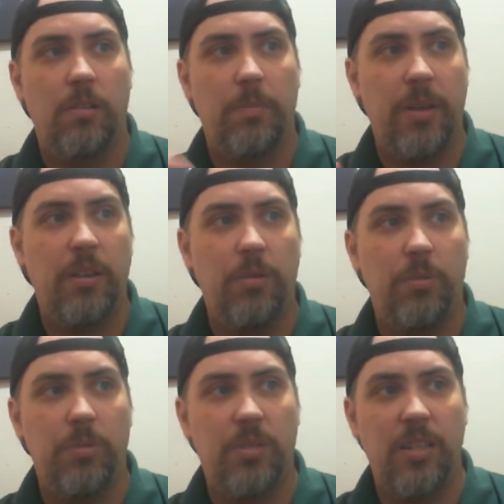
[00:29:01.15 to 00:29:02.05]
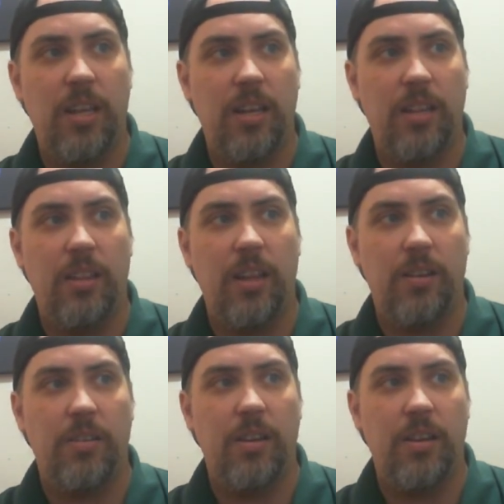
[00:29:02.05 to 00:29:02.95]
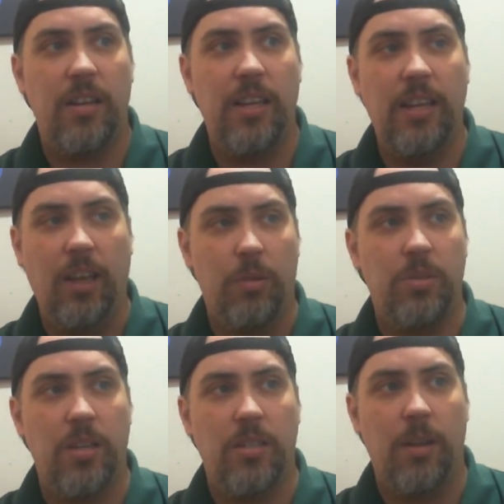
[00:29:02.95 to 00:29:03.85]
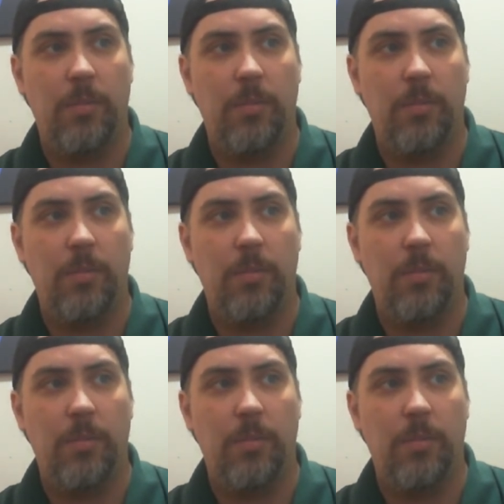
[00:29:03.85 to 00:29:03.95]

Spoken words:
but you sit in their ecosystem.